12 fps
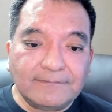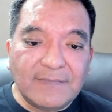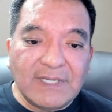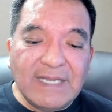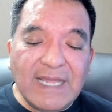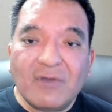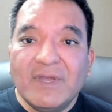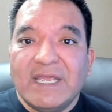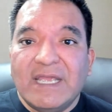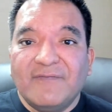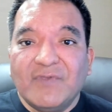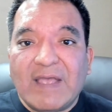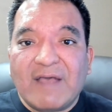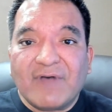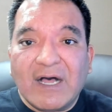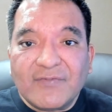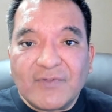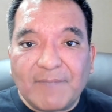Now, if you have
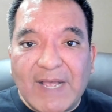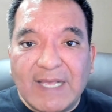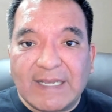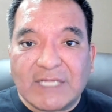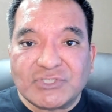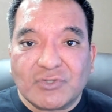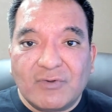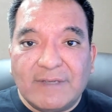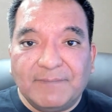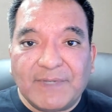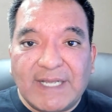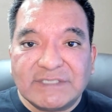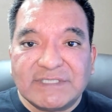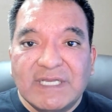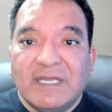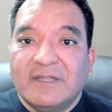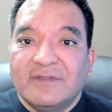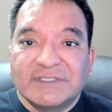other biological implants,
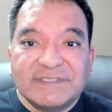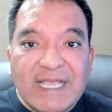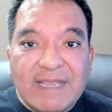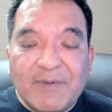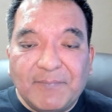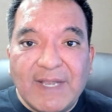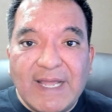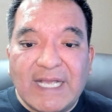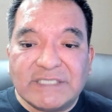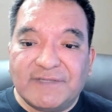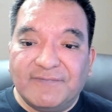the same applies.